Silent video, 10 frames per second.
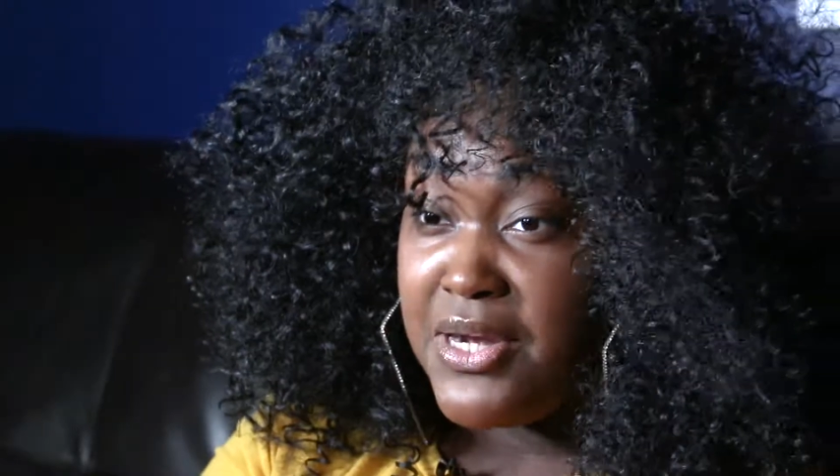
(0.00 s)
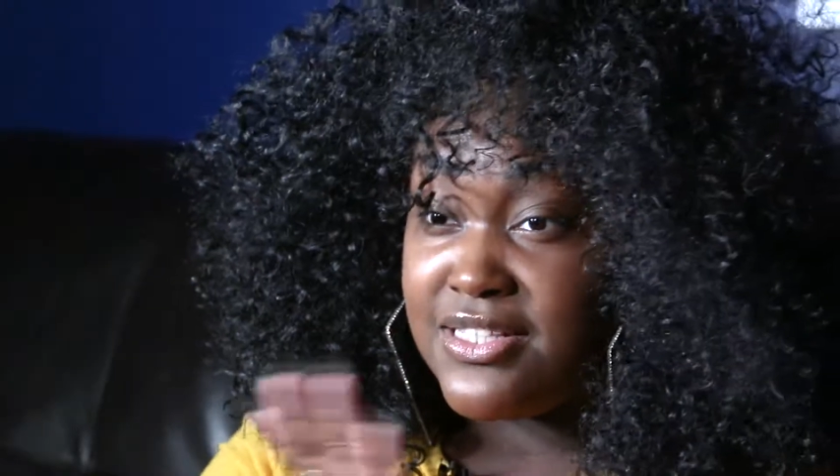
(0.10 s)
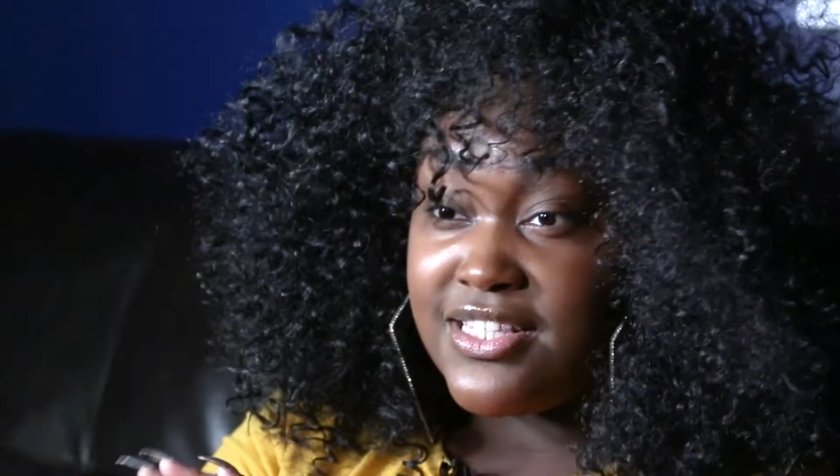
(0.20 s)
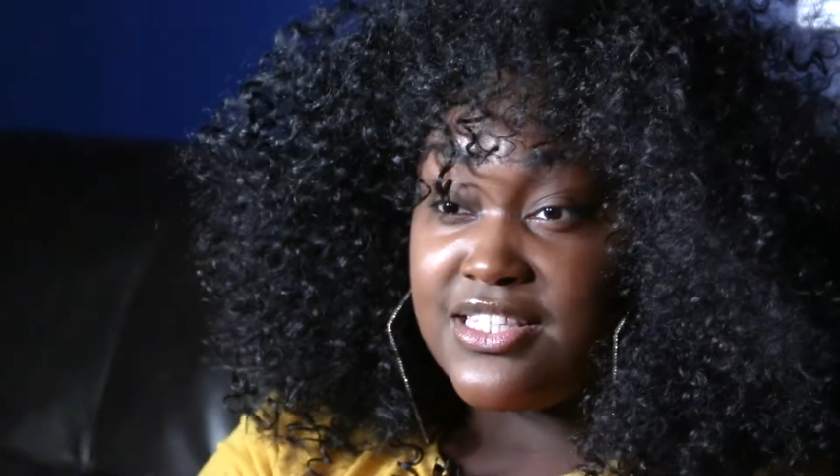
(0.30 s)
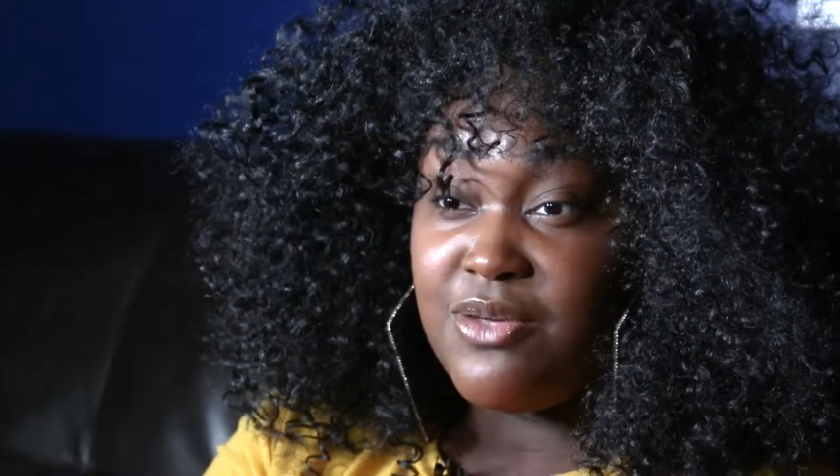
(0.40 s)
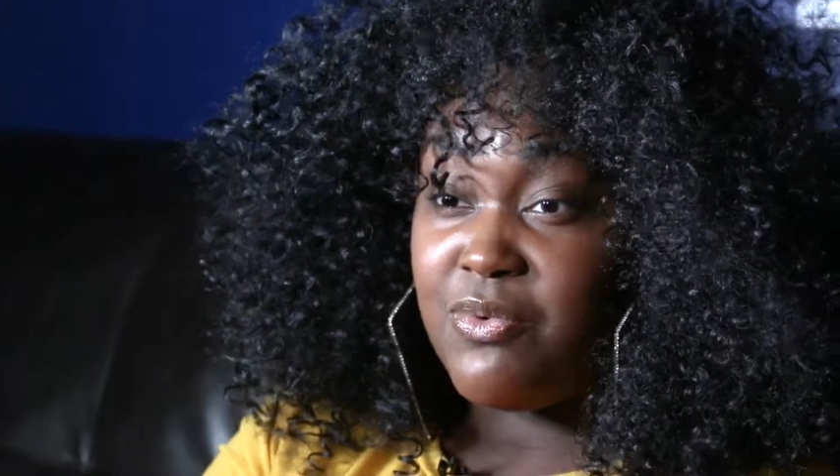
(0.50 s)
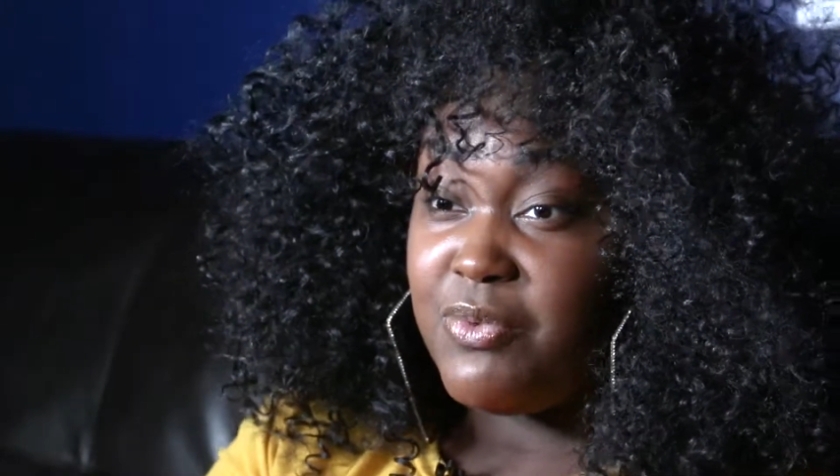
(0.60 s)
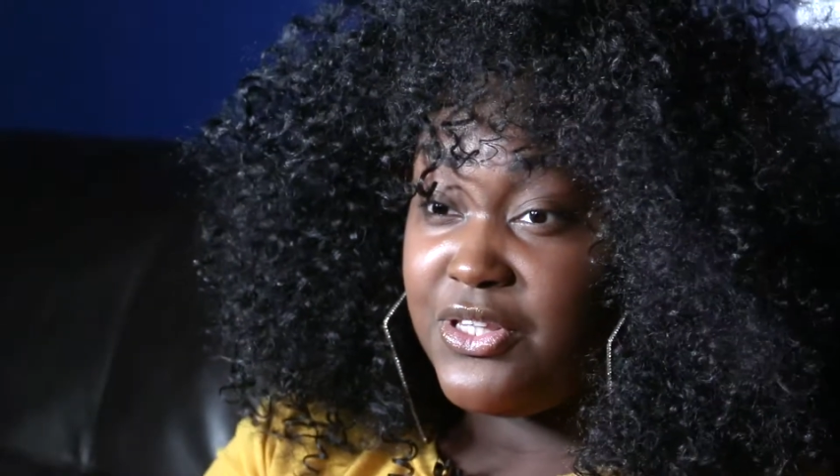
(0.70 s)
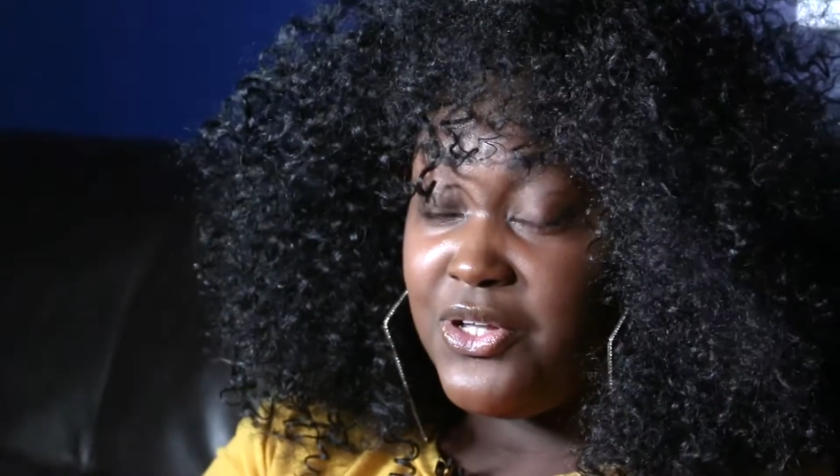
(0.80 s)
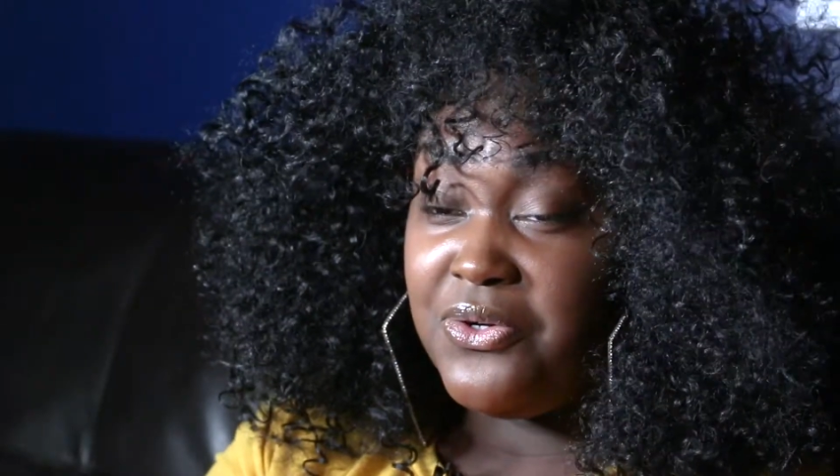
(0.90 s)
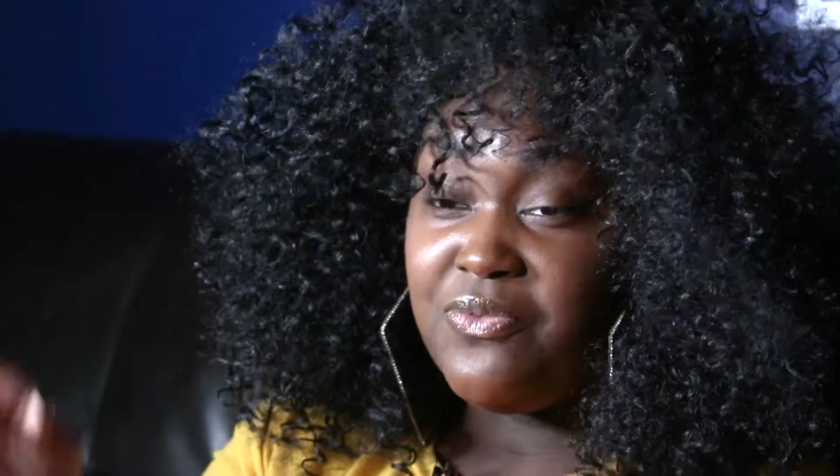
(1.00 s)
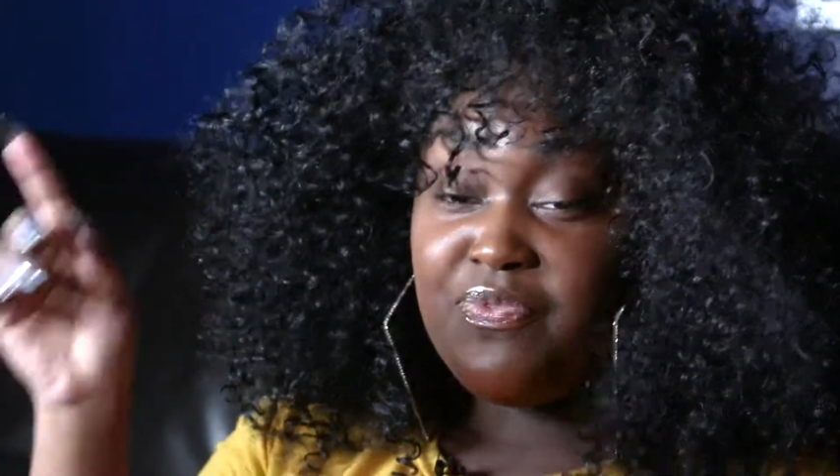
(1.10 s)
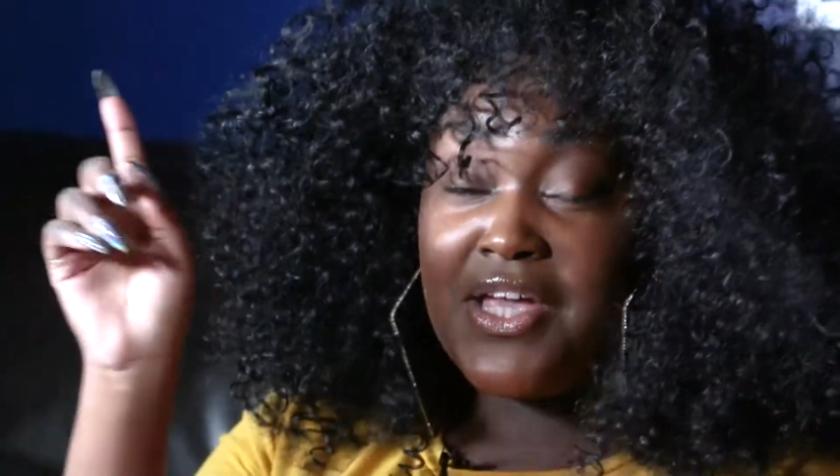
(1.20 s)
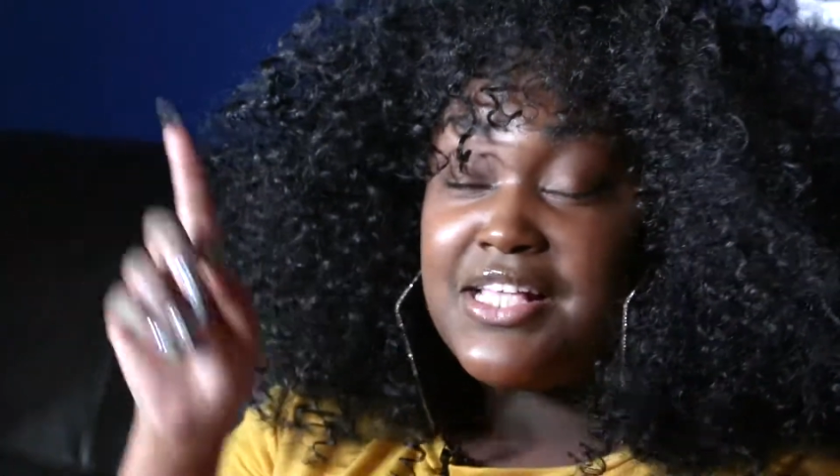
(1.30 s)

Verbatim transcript: minutes to see what we do.